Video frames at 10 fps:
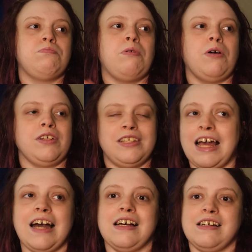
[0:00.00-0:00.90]
But
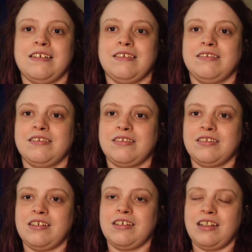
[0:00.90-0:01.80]
yeah,
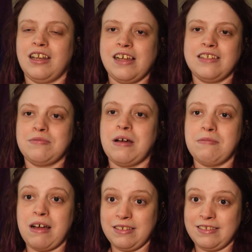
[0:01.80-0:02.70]

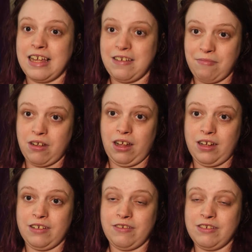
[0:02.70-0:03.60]
clonazepam has saved my
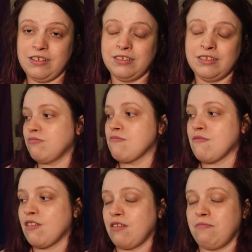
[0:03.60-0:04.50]
life.
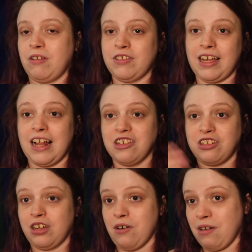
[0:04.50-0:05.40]
Because I can
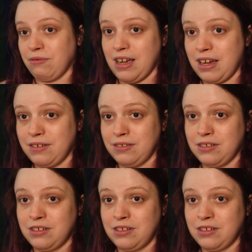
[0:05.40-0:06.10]
actually go out now.